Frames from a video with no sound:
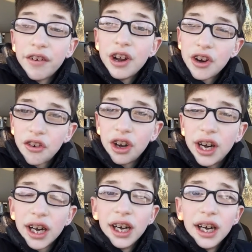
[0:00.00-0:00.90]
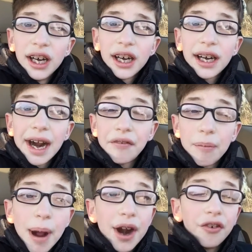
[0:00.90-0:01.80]
initially gave
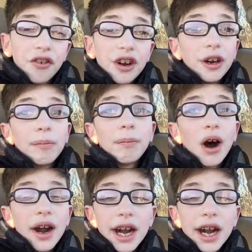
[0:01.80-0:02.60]
a penalty, but